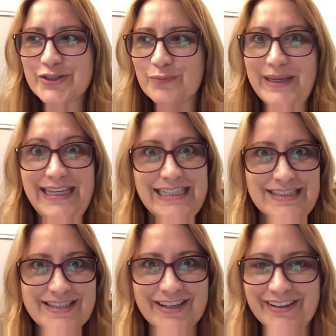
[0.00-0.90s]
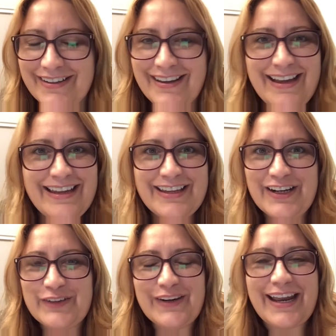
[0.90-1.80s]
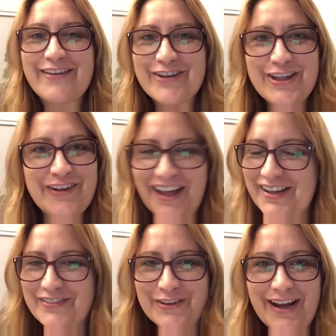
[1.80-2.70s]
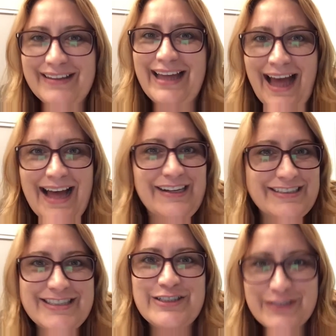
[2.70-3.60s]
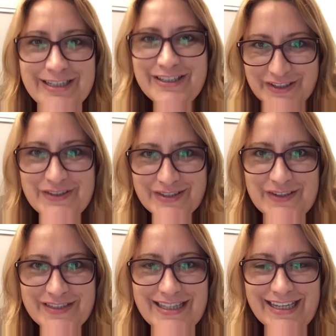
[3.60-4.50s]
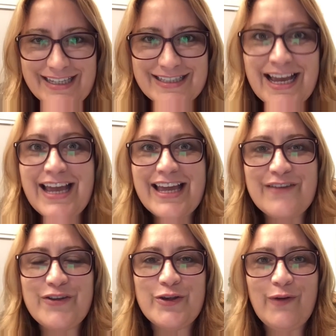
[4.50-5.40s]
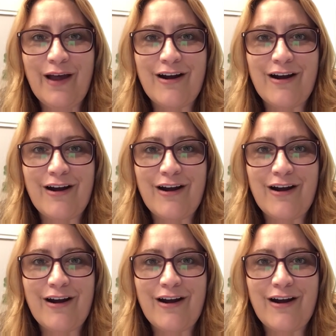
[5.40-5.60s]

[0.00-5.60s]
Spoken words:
beans, you know, whatever you have around the house, you can use those things. If you